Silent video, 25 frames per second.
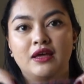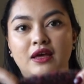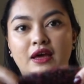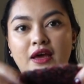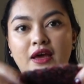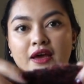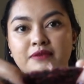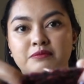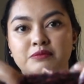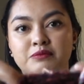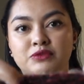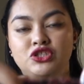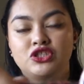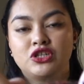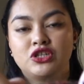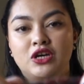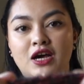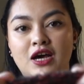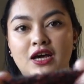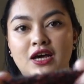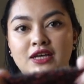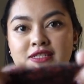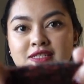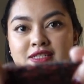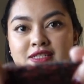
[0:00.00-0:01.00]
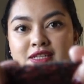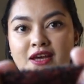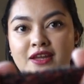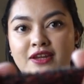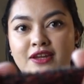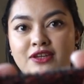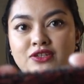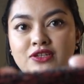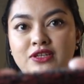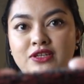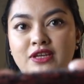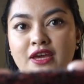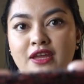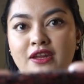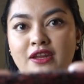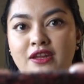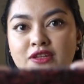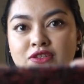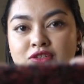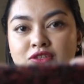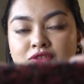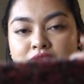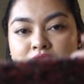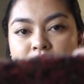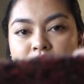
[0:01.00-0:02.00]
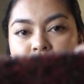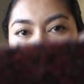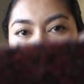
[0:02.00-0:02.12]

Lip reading: I'm just starting to get into the